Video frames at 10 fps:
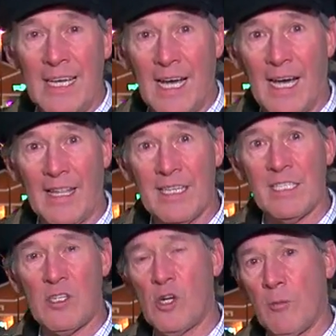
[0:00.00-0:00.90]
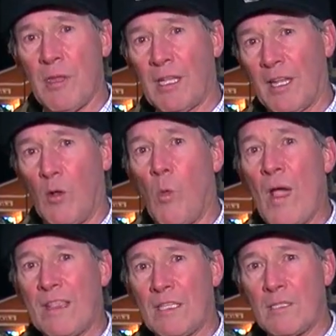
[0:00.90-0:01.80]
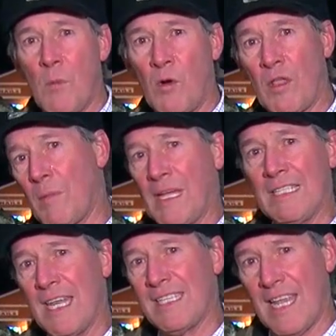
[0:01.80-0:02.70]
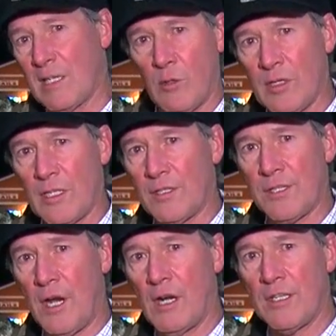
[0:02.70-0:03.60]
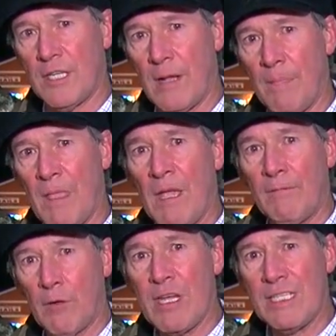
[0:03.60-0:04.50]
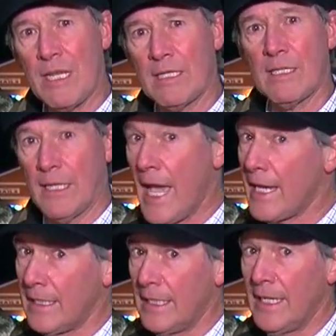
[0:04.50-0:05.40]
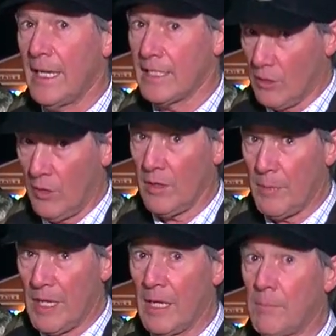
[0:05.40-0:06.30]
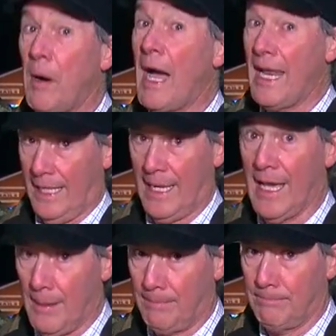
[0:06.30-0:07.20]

Uh, it's sure to be a little white this morning because as that drizzle starts uh, freezing tonight, it's going to begin piling up.